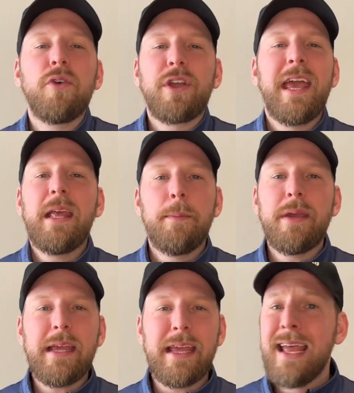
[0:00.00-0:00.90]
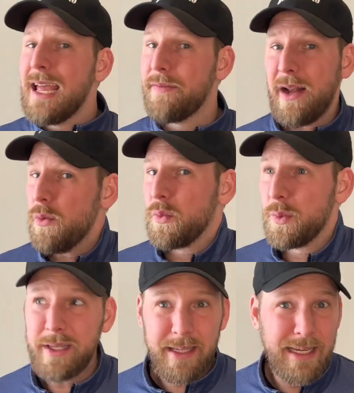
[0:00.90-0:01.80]
can it be if I don't
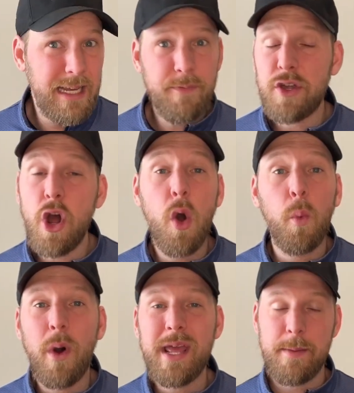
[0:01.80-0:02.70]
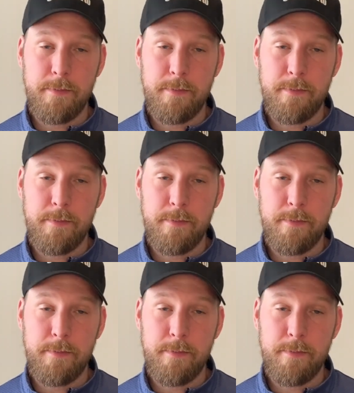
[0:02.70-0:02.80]
really even know what it